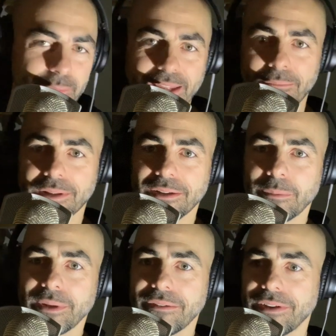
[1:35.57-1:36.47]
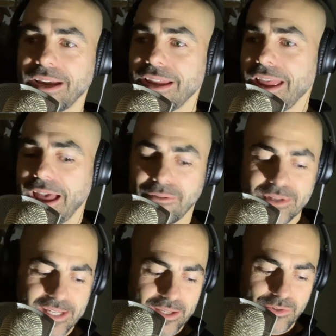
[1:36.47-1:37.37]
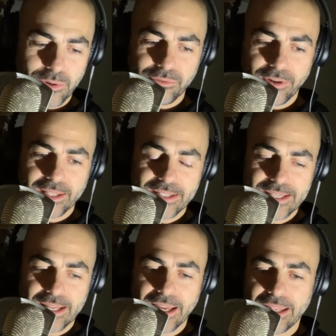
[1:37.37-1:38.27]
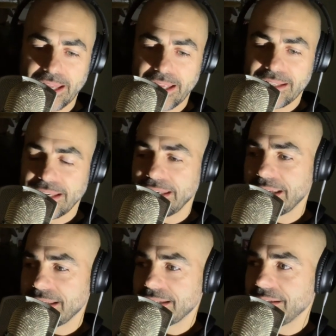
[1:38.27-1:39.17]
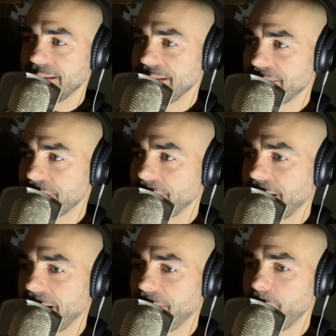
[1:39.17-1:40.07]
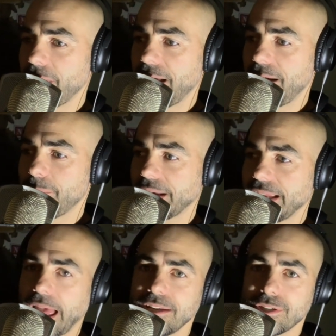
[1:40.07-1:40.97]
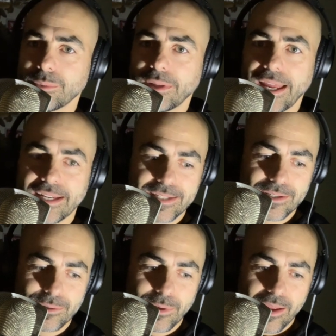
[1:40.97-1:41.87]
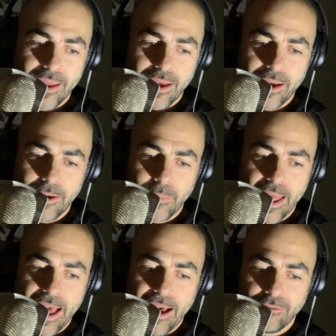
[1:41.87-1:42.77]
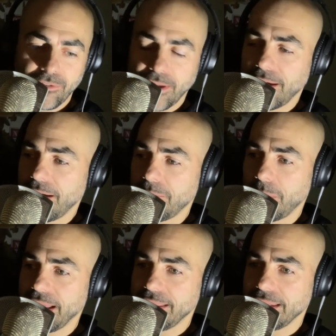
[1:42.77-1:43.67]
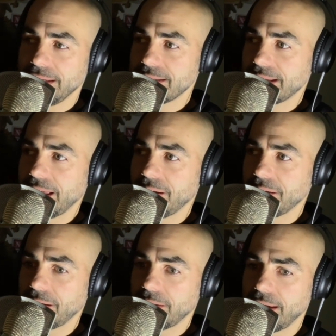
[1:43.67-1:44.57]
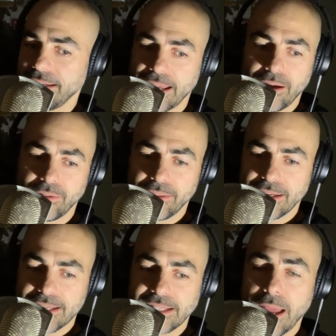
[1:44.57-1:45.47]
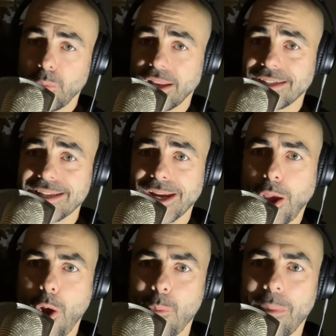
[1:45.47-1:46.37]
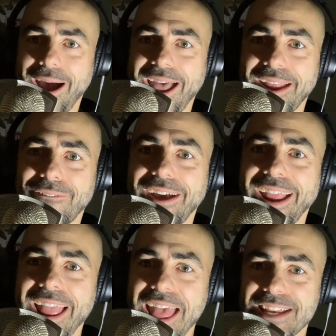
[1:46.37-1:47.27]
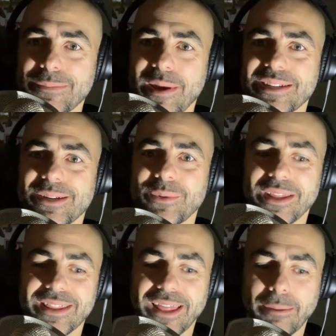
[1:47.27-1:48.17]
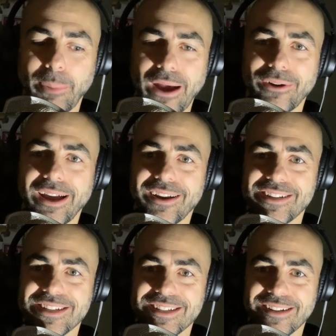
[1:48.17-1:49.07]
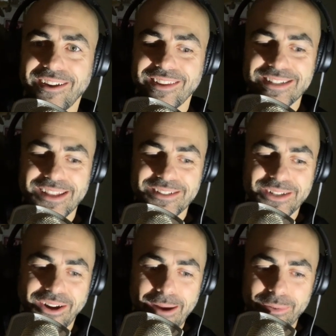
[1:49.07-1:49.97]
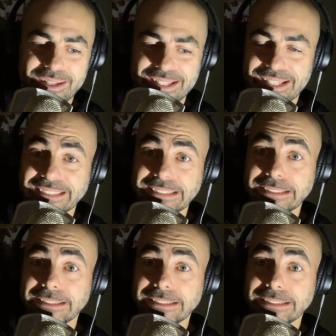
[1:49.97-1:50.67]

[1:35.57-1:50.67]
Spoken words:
me, I'm a little bit of I don't want to say control freak. That's not necessarily true, but I do like to have my things kind of lined out and things like that. When it doesn't go my way, especially with like power outages and all this other crap, it's just like,